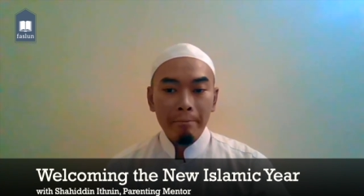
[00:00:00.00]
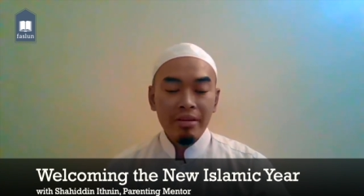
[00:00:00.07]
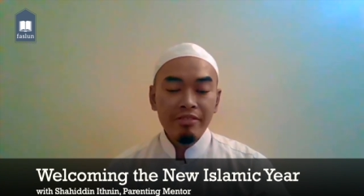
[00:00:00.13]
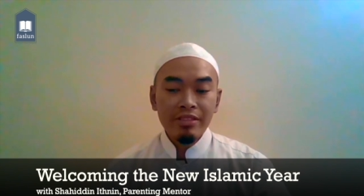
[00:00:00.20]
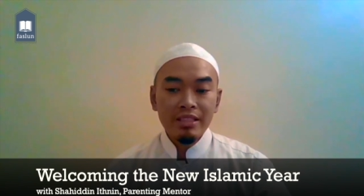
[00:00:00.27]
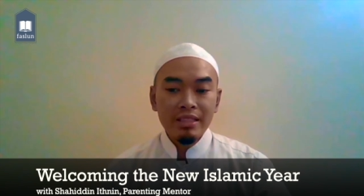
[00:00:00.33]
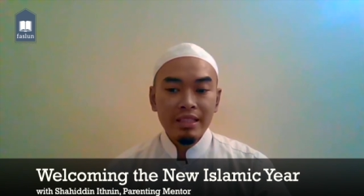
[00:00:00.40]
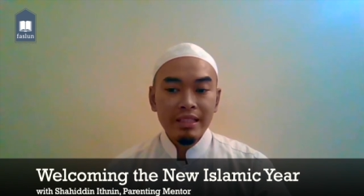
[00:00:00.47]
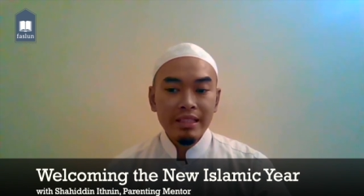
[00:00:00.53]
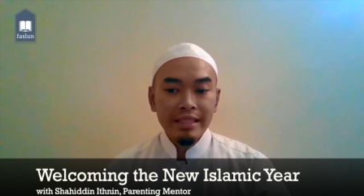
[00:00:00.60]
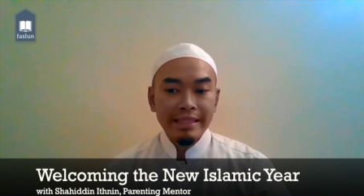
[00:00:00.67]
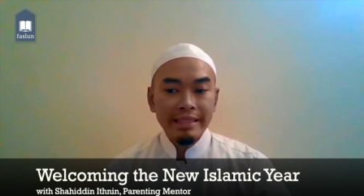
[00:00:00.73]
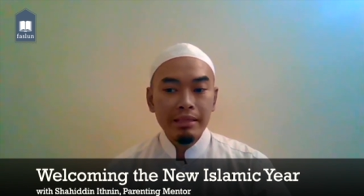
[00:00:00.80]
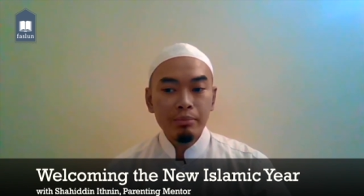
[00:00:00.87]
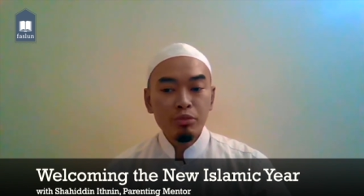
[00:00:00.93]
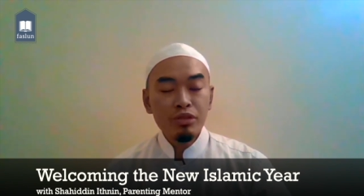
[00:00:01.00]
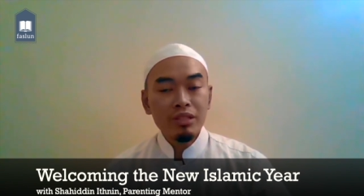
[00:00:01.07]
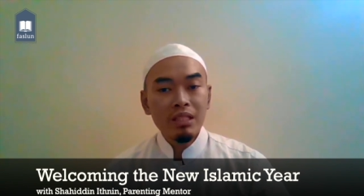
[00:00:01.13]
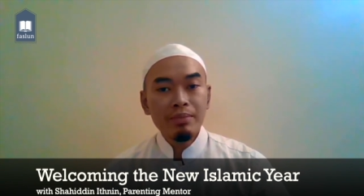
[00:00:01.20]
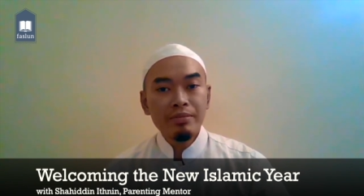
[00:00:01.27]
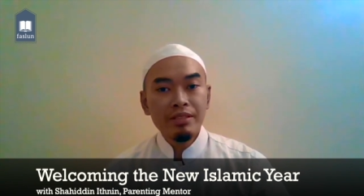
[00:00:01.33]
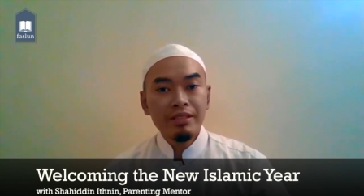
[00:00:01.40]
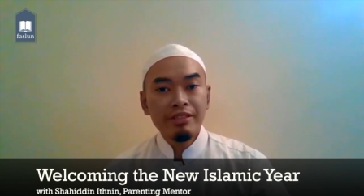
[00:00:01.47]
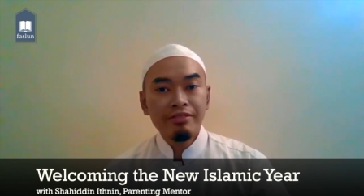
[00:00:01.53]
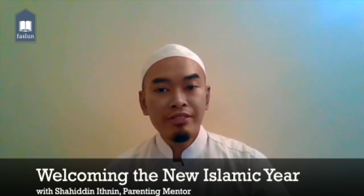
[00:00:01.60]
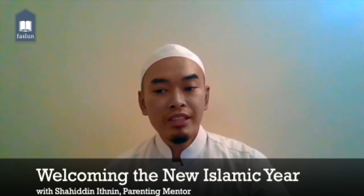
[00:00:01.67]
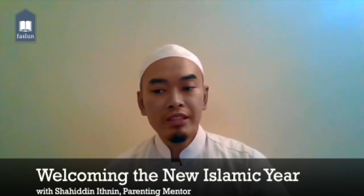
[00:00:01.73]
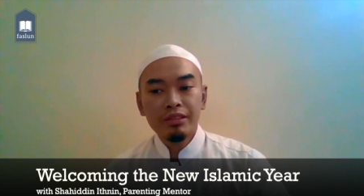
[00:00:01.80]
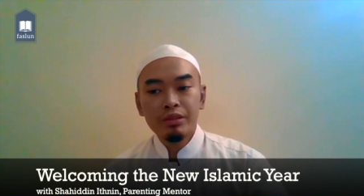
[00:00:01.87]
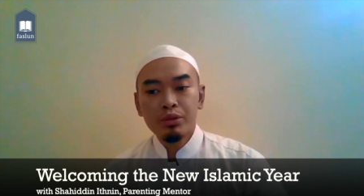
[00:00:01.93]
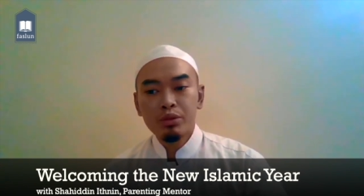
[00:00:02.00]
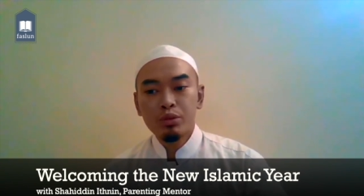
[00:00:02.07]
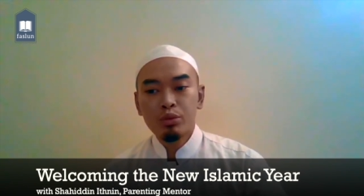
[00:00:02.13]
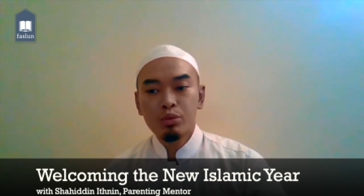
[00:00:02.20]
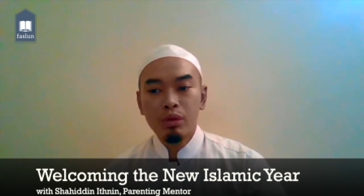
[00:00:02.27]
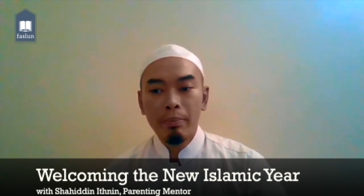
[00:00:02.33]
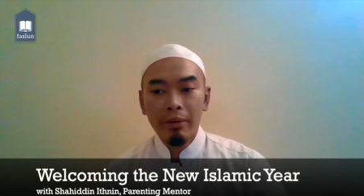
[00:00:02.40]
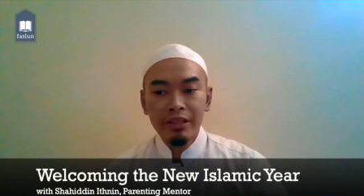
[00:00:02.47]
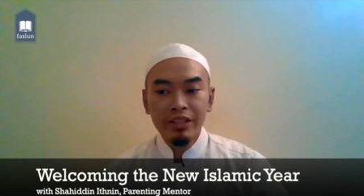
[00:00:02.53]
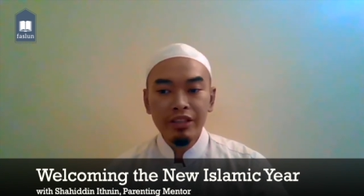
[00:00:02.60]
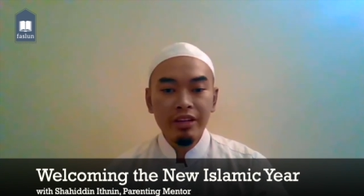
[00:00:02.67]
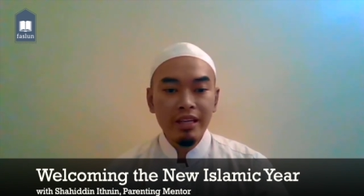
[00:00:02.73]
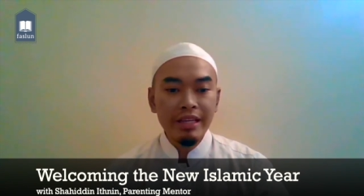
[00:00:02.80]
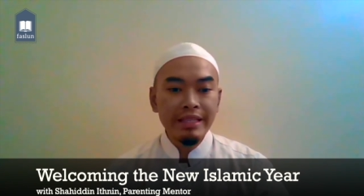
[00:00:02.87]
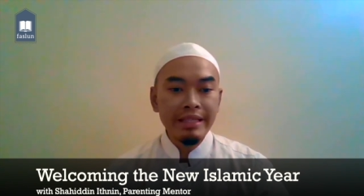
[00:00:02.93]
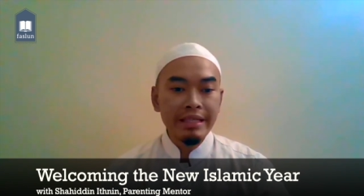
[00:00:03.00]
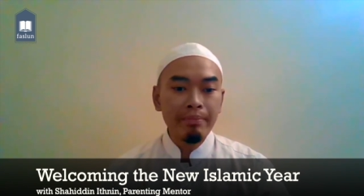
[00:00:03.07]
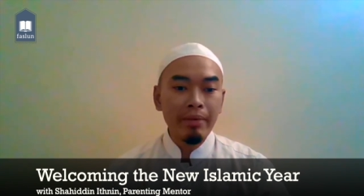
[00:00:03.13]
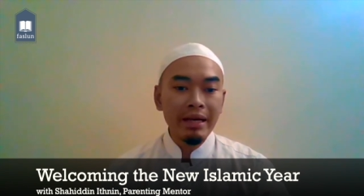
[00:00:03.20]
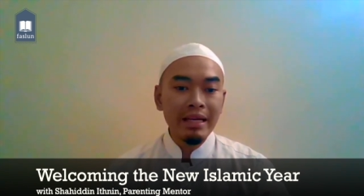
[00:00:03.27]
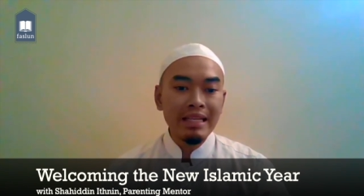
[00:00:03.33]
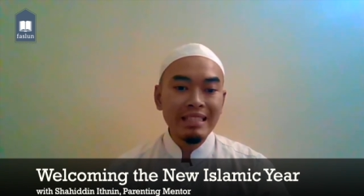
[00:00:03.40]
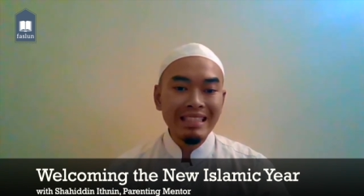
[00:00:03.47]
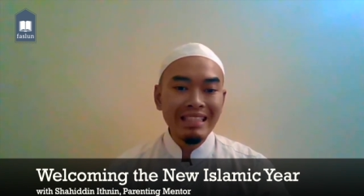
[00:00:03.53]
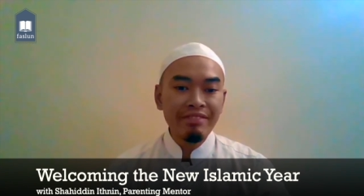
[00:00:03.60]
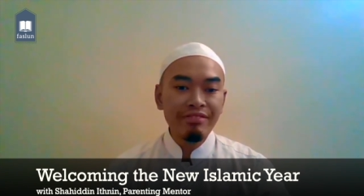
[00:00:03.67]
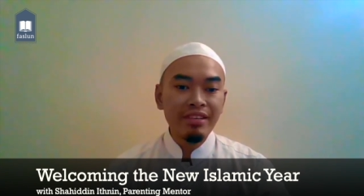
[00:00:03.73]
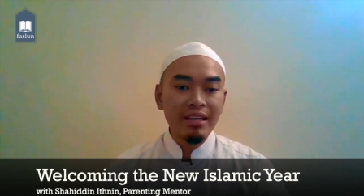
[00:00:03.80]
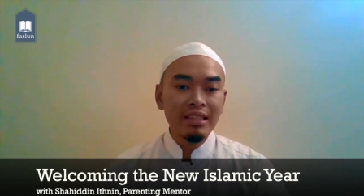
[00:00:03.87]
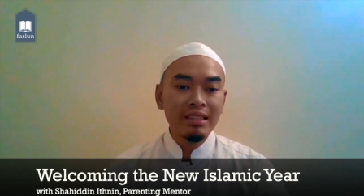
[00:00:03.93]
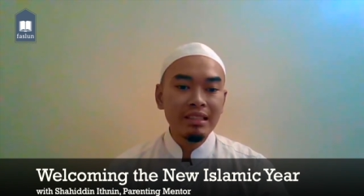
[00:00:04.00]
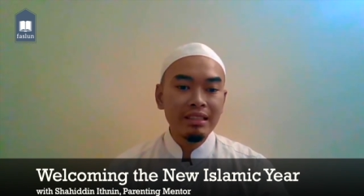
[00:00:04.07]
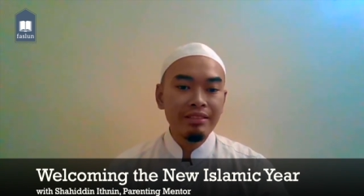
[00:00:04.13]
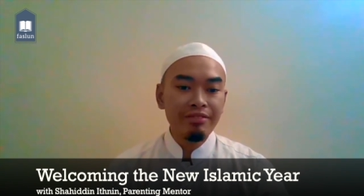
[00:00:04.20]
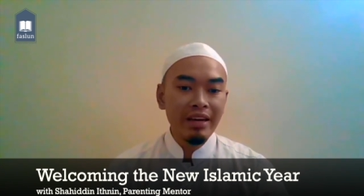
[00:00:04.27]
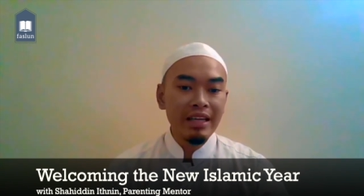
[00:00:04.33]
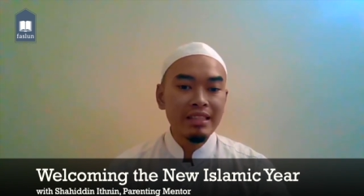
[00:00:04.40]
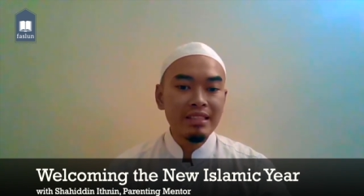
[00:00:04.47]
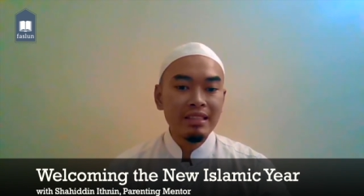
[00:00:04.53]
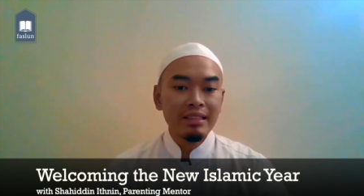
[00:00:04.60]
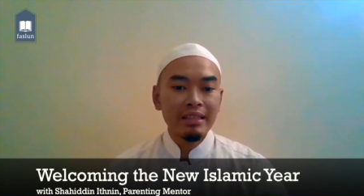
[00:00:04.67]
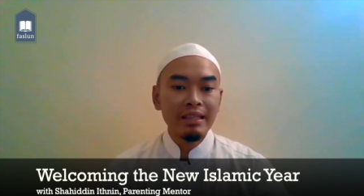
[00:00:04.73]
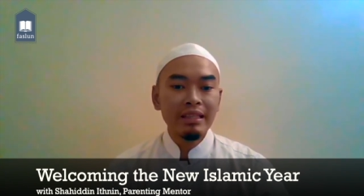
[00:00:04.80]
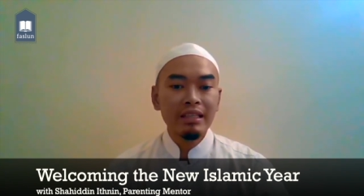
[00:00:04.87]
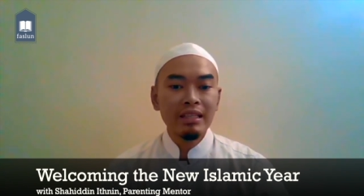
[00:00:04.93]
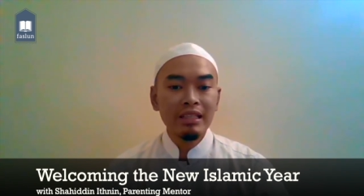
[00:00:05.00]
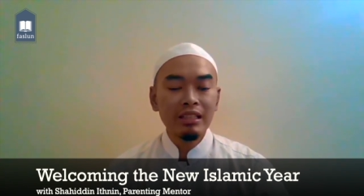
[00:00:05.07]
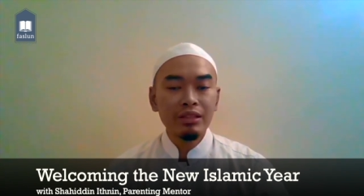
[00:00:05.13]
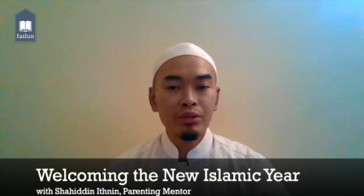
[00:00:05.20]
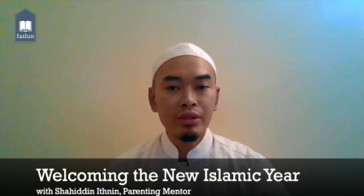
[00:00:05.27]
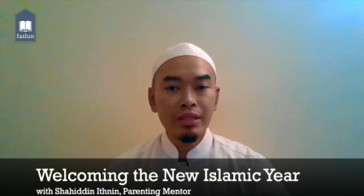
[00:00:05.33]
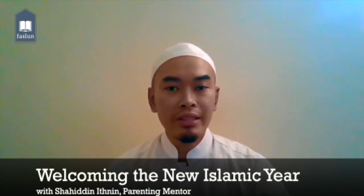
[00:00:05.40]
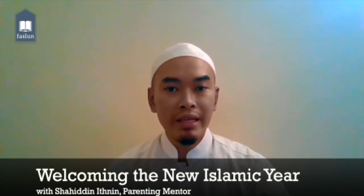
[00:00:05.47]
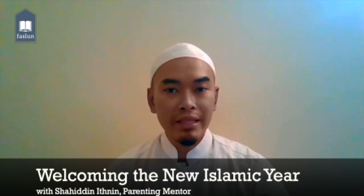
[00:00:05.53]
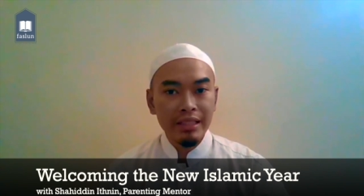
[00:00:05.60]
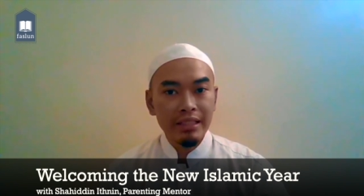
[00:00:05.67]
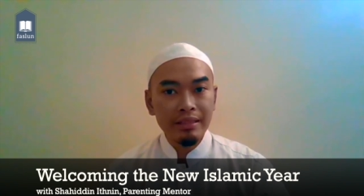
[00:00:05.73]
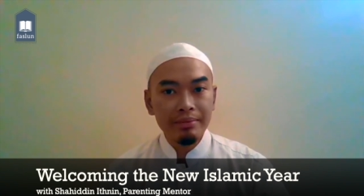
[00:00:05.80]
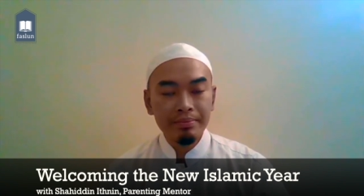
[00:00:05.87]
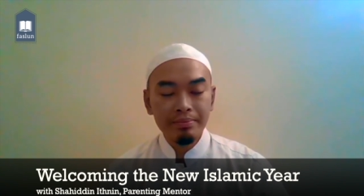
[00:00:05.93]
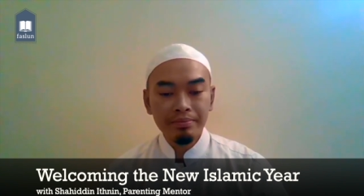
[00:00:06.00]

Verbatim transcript: Previously, the Muslims referred to a particular year by a significant event that occurred during that year.